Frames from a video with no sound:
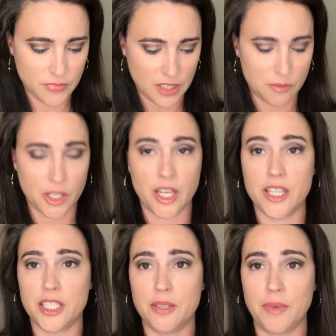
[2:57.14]
I'm sorry,
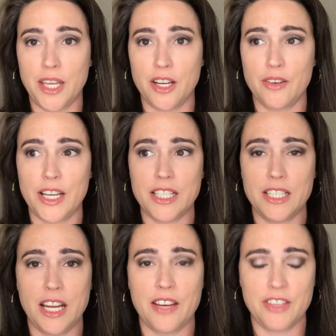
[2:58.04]
and the tomato I
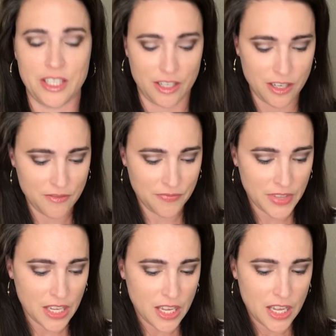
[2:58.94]
didn't have either.
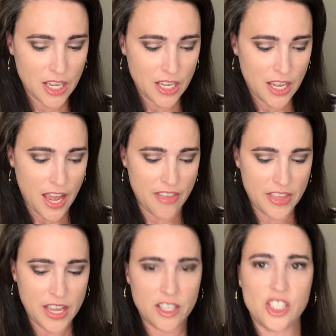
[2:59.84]
And
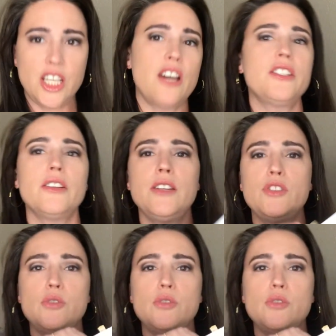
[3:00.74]
then she also gives you